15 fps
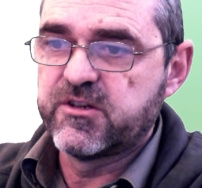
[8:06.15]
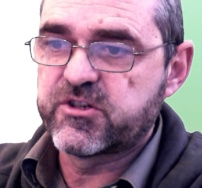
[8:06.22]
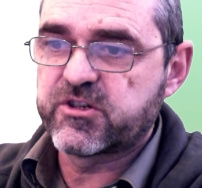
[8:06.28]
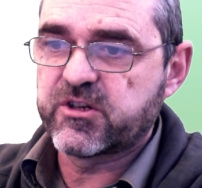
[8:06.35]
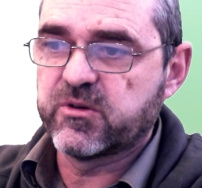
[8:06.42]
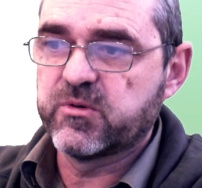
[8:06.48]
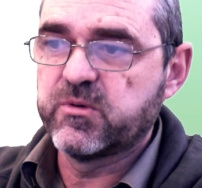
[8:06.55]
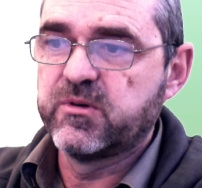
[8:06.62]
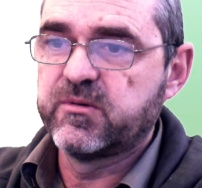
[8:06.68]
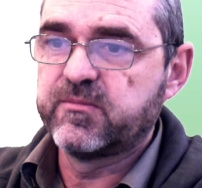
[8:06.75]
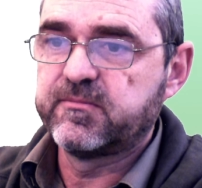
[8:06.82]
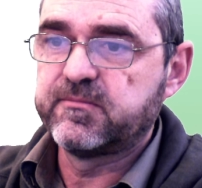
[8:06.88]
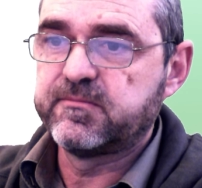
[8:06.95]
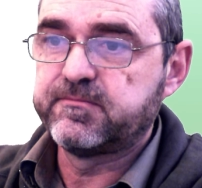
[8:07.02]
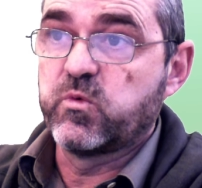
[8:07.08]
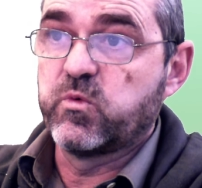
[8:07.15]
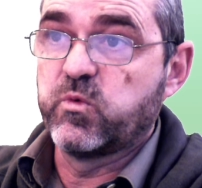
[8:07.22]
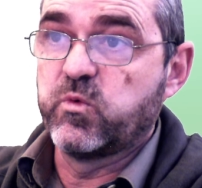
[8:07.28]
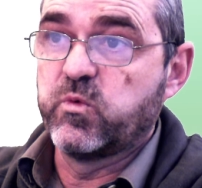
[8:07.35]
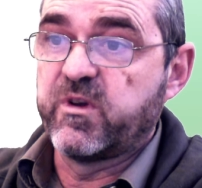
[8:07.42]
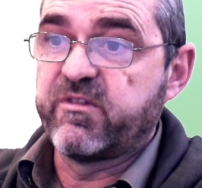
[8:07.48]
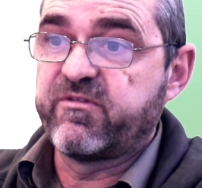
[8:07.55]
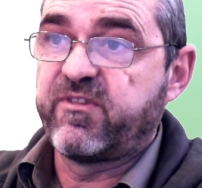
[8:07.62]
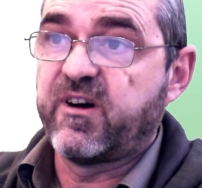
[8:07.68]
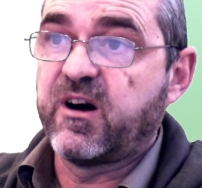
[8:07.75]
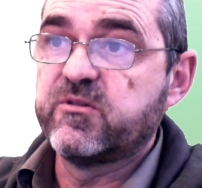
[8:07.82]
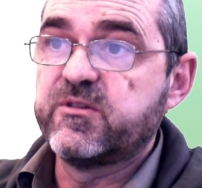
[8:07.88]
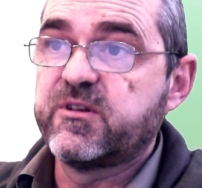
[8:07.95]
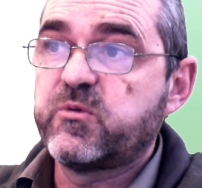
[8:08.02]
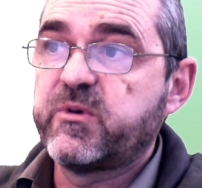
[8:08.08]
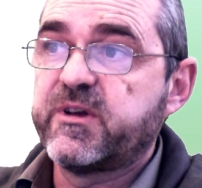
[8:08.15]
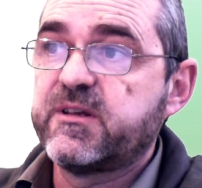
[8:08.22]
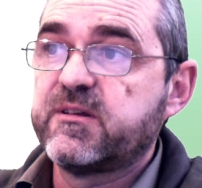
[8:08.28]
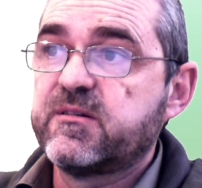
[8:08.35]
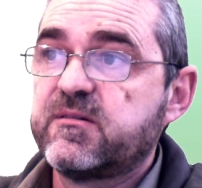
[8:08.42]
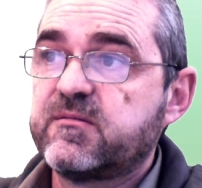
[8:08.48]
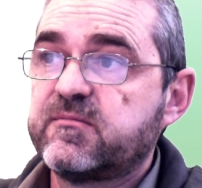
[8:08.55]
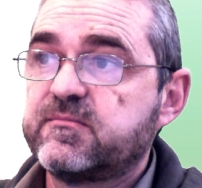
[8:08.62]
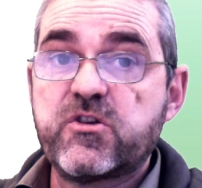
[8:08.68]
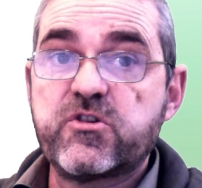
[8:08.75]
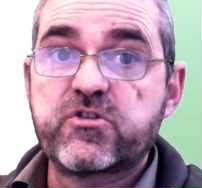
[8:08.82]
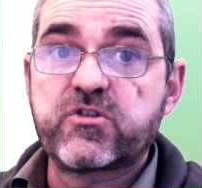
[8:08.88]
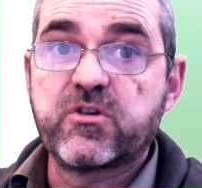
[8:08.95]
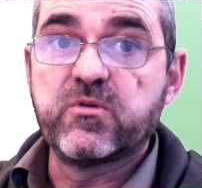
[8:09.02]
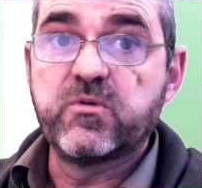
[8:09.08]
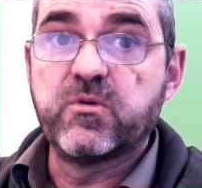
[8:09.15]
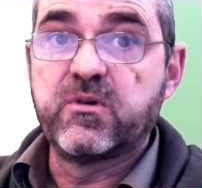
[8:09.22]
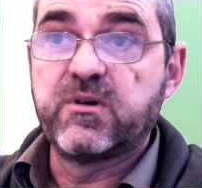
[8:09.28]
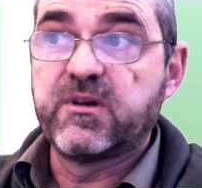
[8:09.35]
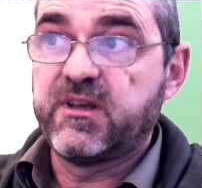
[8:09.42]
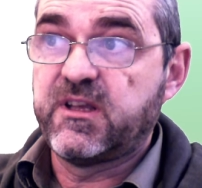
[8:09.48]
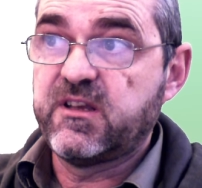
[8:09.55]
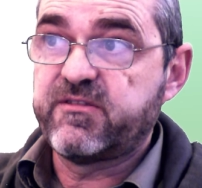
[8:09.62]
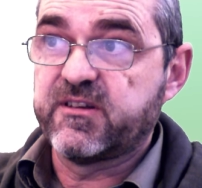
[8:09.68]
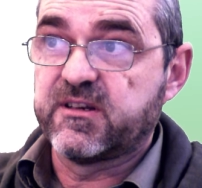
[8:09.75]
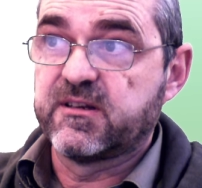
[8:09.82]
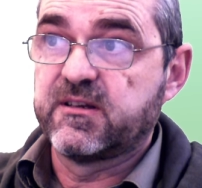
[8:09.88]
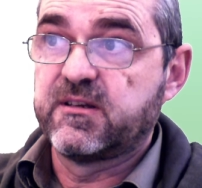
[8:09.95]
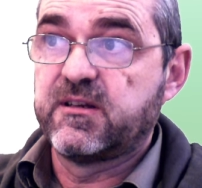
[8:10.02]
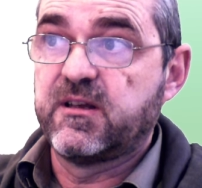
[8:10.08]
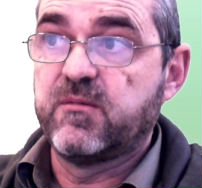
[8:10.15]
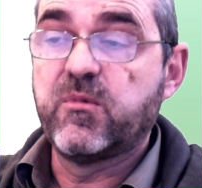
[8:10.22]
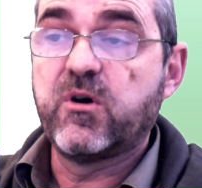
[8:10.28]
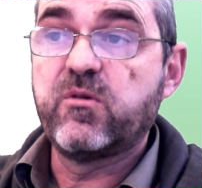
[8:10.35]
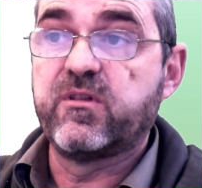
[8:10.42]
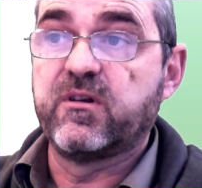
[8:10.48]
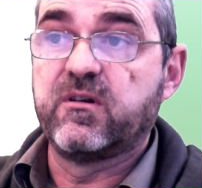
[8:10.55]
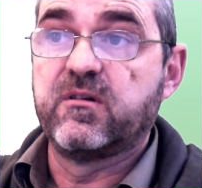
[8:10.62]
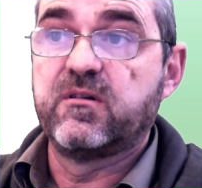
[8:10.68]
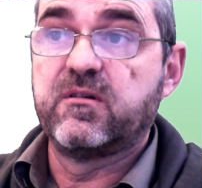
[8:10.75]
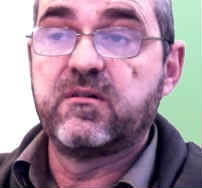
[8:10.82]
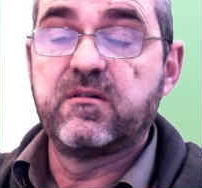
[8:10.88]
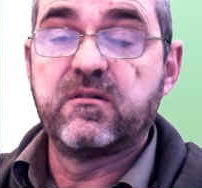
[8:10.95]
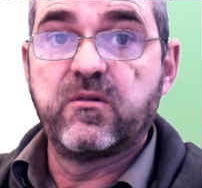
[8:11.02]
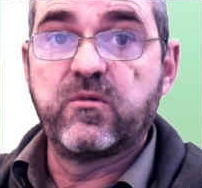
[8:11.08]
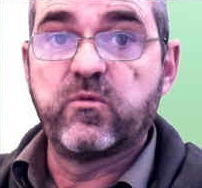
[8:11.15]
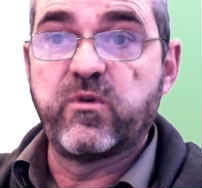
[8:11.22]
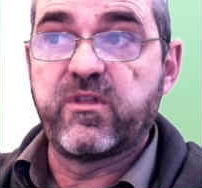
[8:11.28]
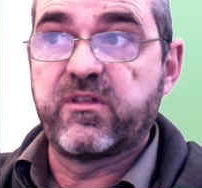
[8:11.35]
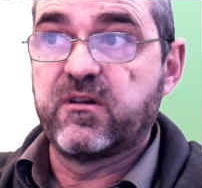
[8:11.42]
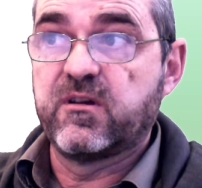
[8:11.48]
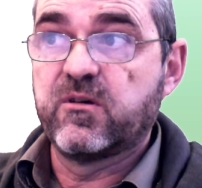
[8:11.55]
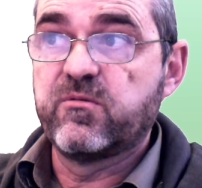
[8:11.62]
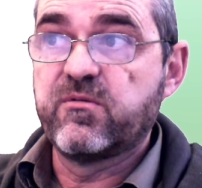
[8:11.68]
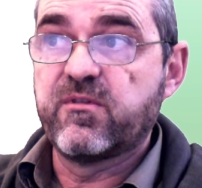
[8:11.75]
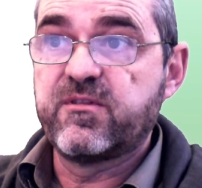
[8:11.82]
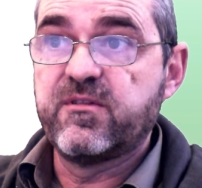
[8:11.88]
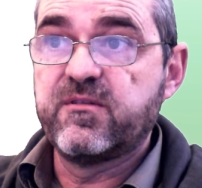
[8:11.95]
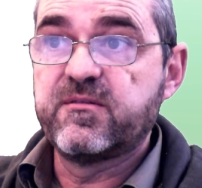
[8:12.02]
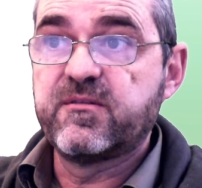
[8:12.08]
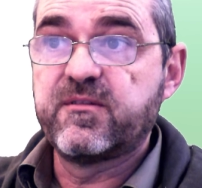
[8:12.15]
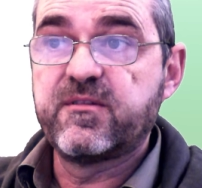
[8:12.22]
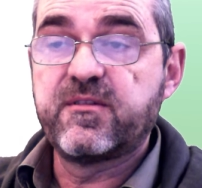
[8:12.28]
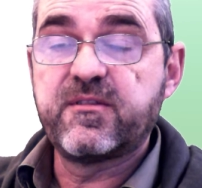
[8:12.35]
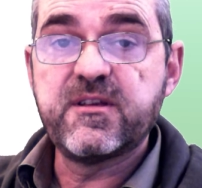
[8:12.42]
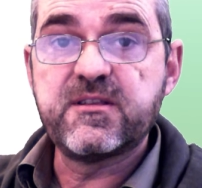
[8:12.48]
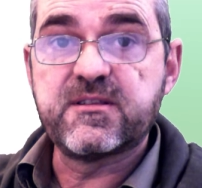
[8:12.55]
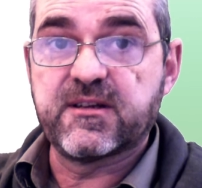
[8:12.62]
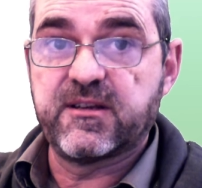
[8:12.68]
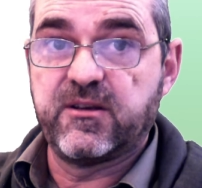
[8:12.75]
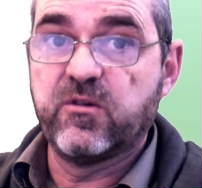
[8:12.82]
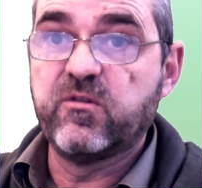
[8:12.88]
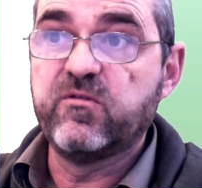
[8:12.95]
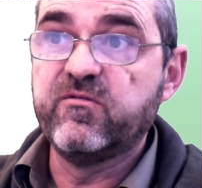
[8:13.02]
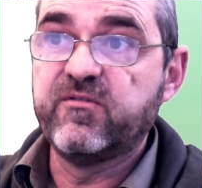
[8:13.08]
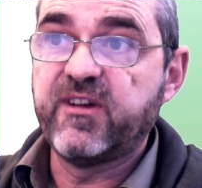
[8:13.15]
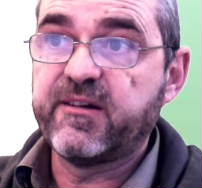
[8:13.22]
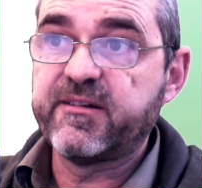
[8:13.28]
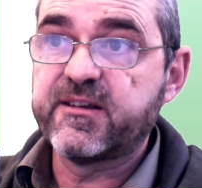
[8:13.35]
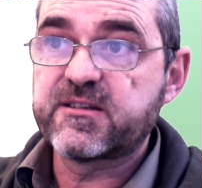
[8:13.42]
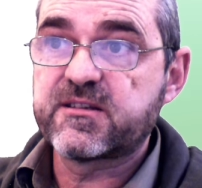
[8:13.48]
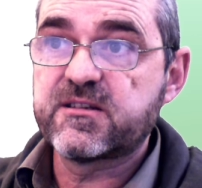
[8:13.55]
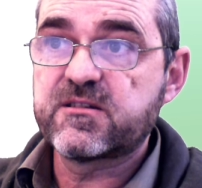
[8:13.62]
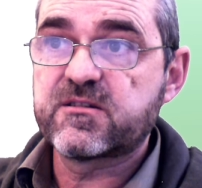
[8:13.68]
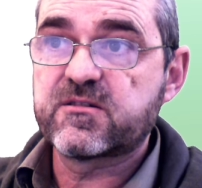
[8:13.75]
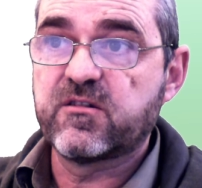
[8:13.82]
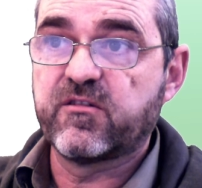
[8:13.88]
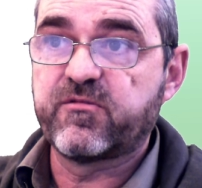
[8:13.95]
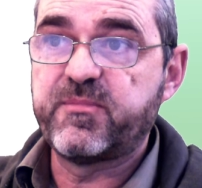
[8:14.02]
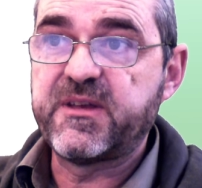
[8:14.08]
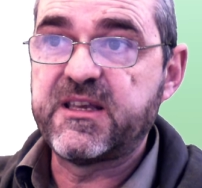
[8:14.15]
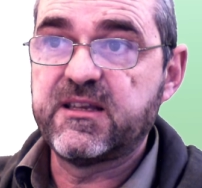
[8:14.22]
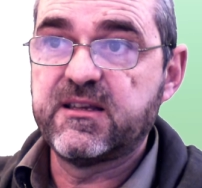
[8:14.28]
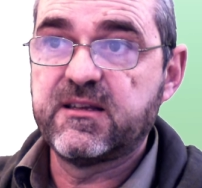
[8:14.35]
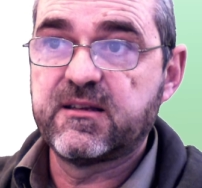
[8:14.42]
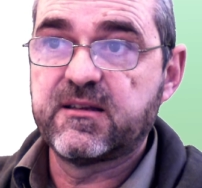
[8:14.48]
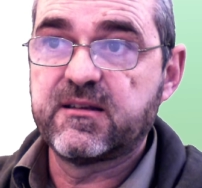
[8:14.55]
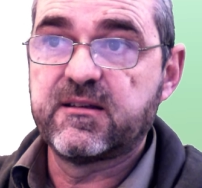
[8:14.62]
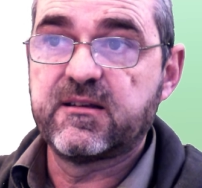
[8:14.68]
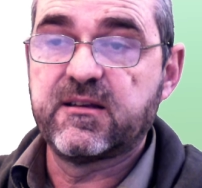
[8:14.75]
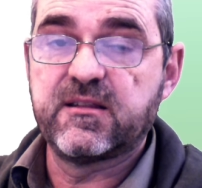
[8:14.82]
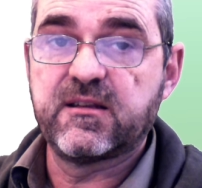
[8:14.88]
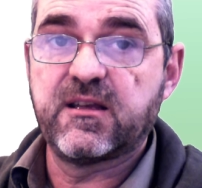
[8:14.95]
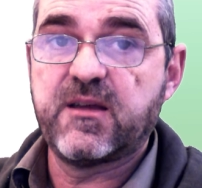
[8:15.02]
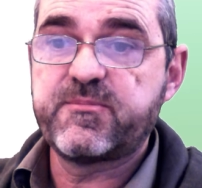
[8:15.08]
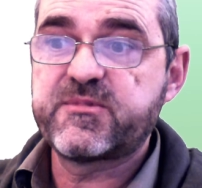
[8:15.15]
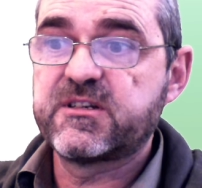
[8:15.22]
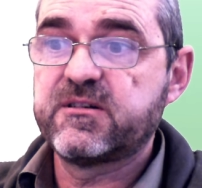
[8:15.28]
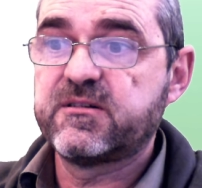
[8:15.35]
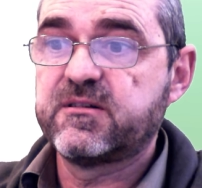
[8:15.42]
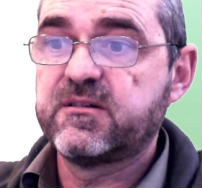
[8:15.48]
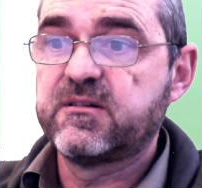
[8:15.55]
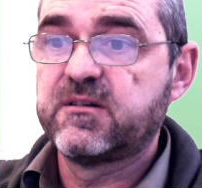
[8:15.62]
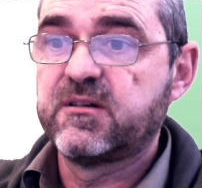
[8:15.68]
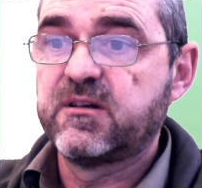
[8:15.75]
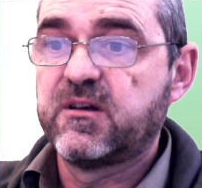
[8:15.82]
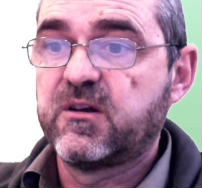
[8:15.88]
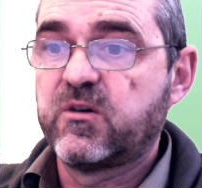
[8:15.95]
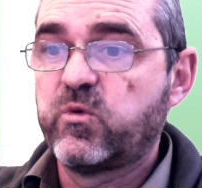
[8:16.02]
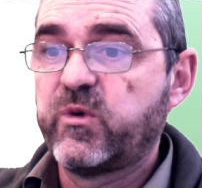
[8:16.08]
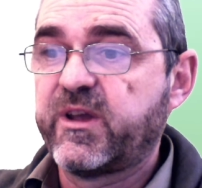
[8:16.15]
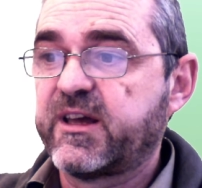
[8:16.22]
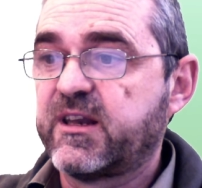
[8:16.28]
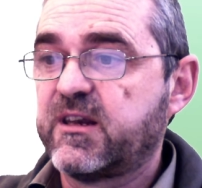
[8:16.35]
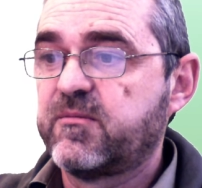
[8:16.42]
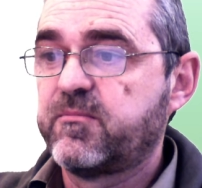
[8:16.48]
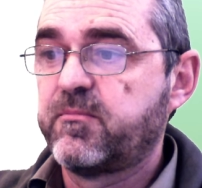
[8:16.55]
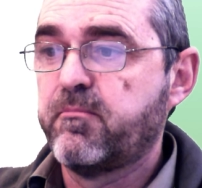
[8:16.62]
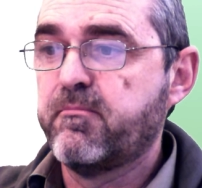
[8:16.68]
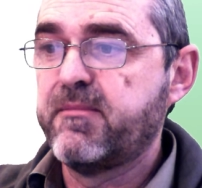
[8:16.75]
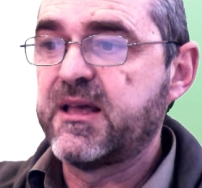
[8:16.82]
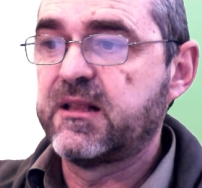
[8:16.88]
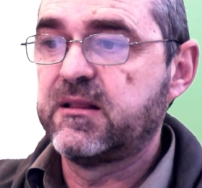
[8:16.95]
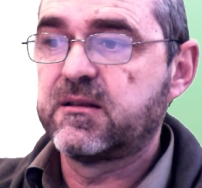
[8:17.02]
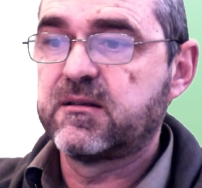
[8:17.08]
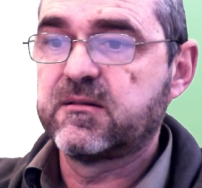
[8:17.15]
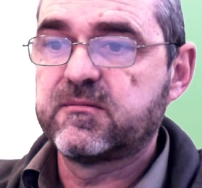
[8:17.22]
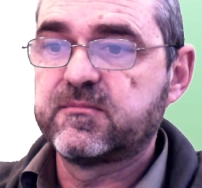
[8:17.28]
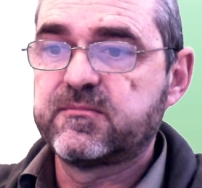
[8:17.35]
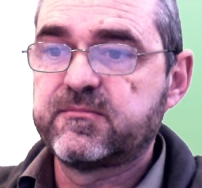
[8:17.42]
So we found a way. So given a model with a known theta and known variances of B and epsilon, we can build